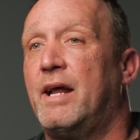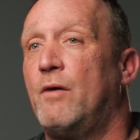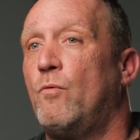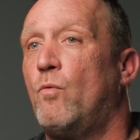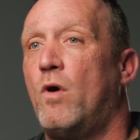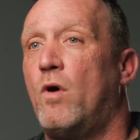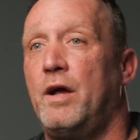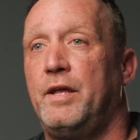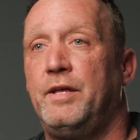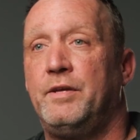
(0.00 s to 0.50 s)
I
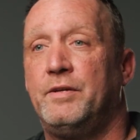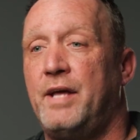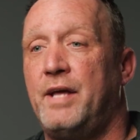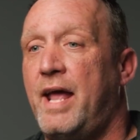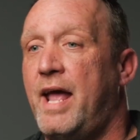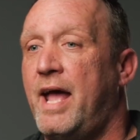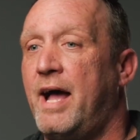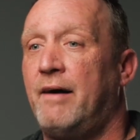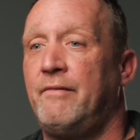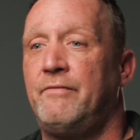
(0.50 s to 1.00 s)
want you to
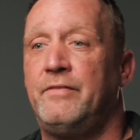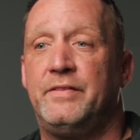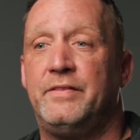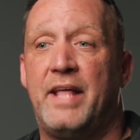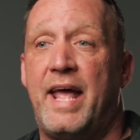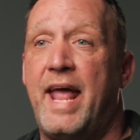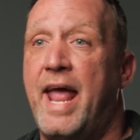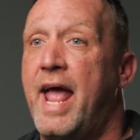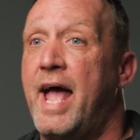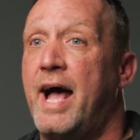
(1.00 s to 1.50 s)
have in the
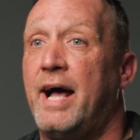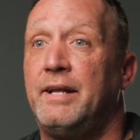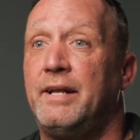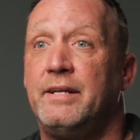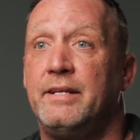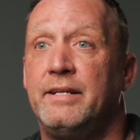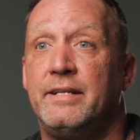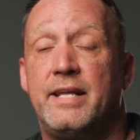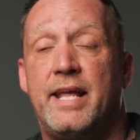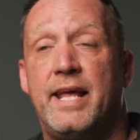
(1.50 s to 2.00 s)
hat
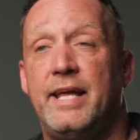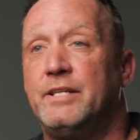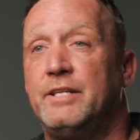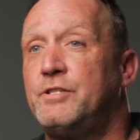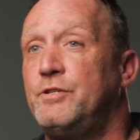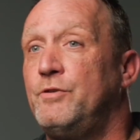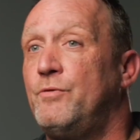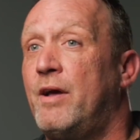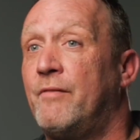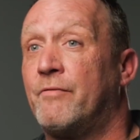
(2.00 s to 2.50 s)
in
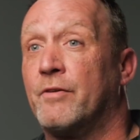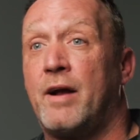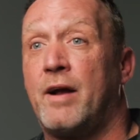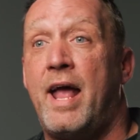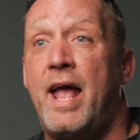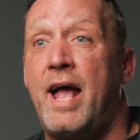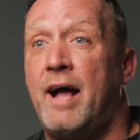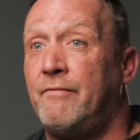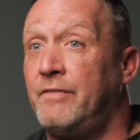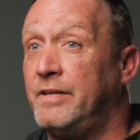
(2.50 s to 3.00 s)
case you ever
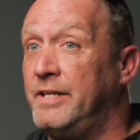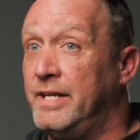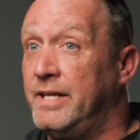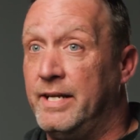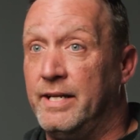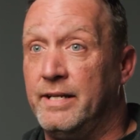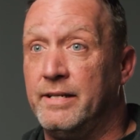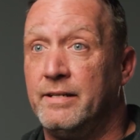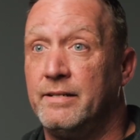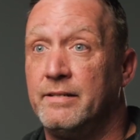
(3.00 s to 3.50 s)
have a
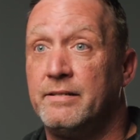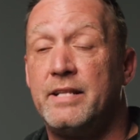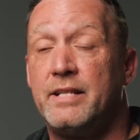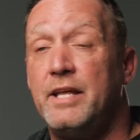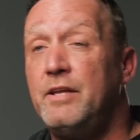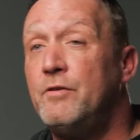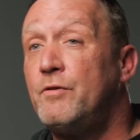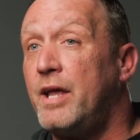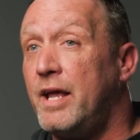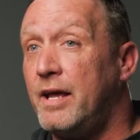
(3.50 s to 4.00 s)
need that
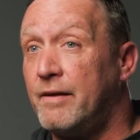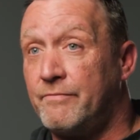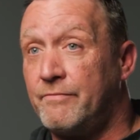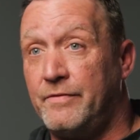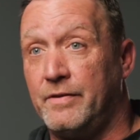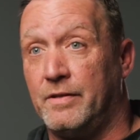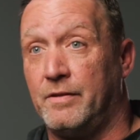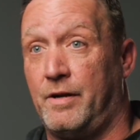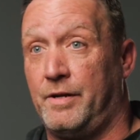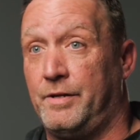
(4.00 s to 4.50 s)
you can't
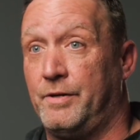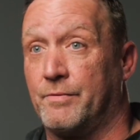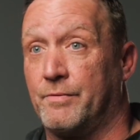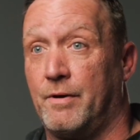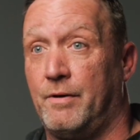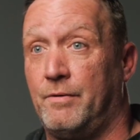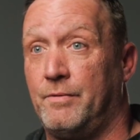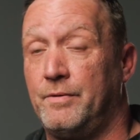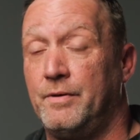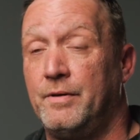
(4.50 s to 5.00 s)
fill on your
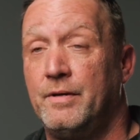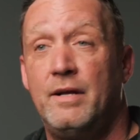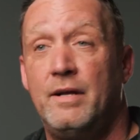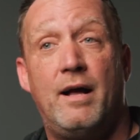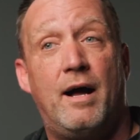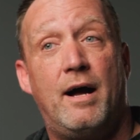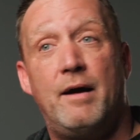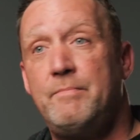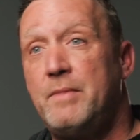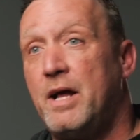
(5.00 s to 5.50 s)
own.
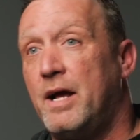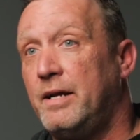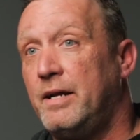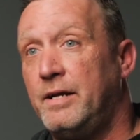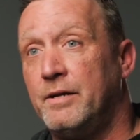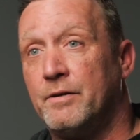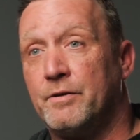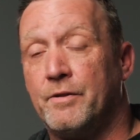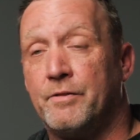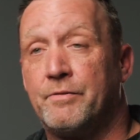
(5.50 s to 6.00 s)
I'm not
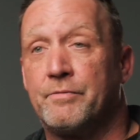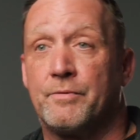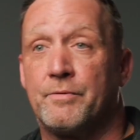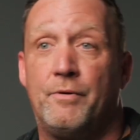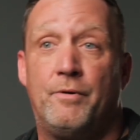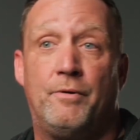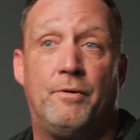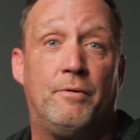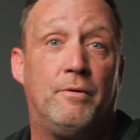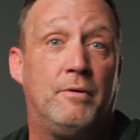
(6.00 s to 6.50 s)
here to
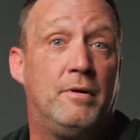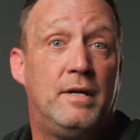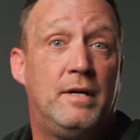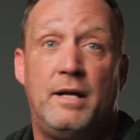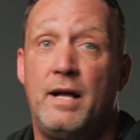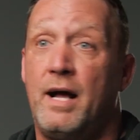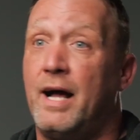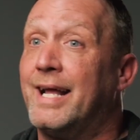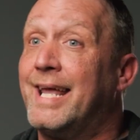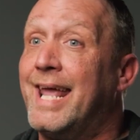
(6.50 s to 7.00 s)
throw
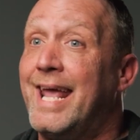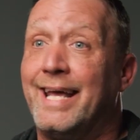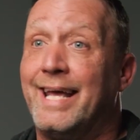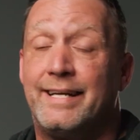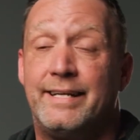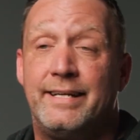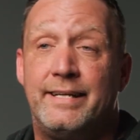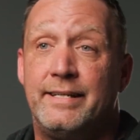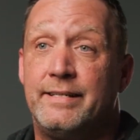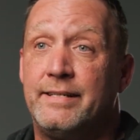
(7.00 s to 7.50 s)
a
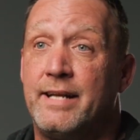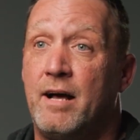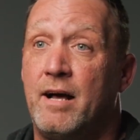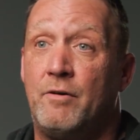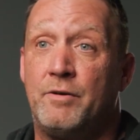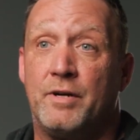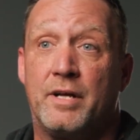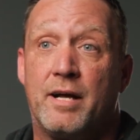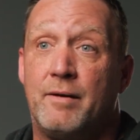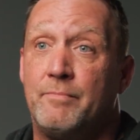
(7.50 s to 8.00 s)
candidate
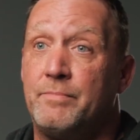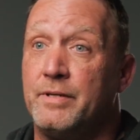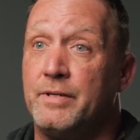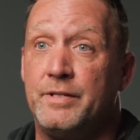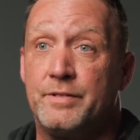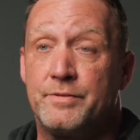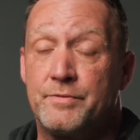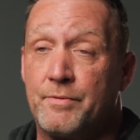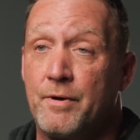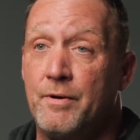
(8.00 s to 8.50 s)
down a
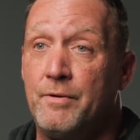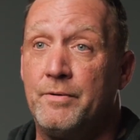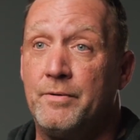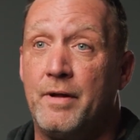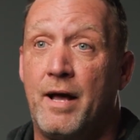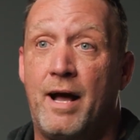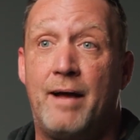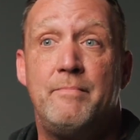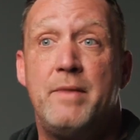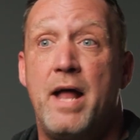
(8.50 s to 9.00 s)
company's throat.
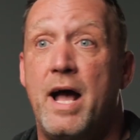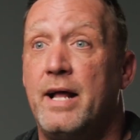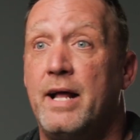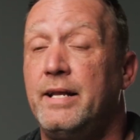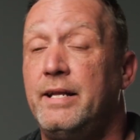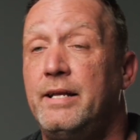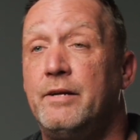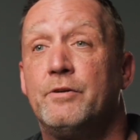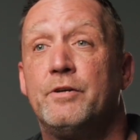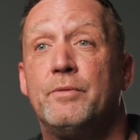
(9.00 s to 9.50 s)
I'm not
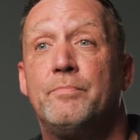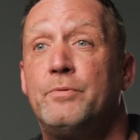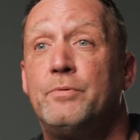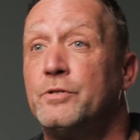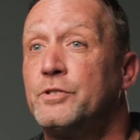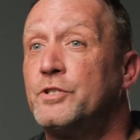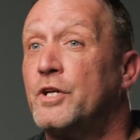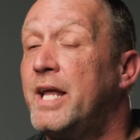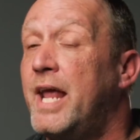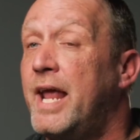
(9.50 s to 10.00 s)
here to
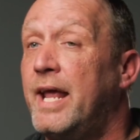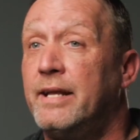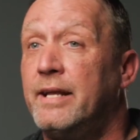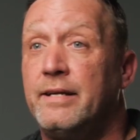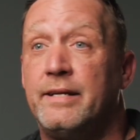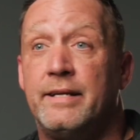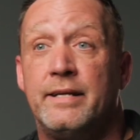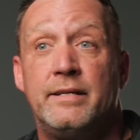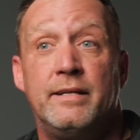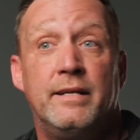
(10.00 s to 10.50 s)
push a
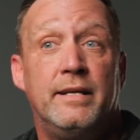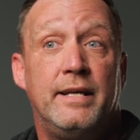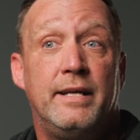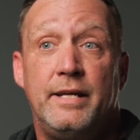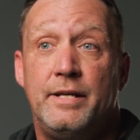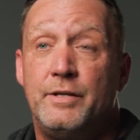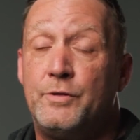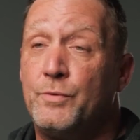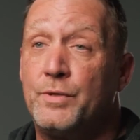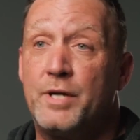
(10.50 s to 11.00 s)
candidate
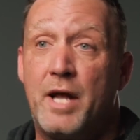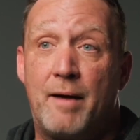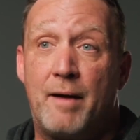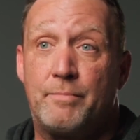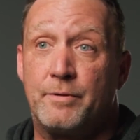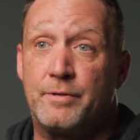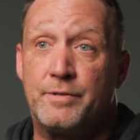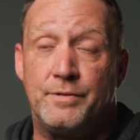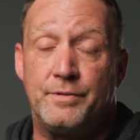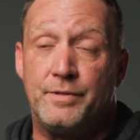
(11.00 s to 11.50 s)
into an
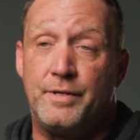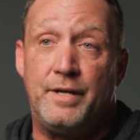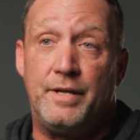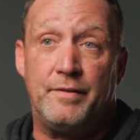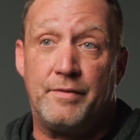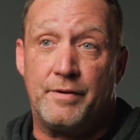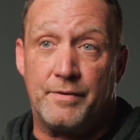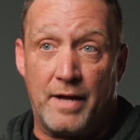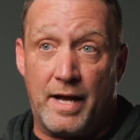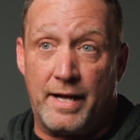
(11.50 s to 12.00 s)
opportunity
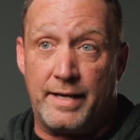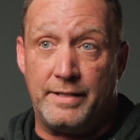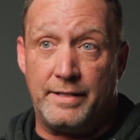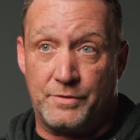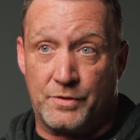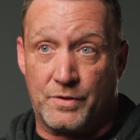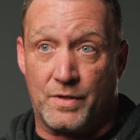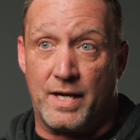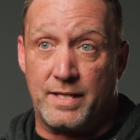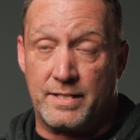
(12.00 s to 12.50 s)
they're not
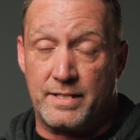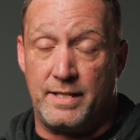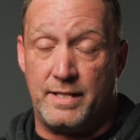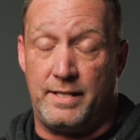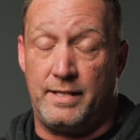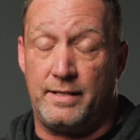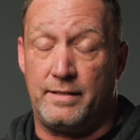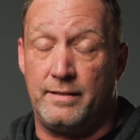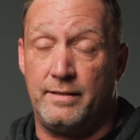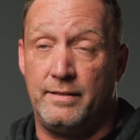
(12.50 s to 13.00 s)
interested
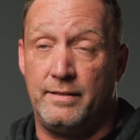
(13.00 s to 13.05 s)
in.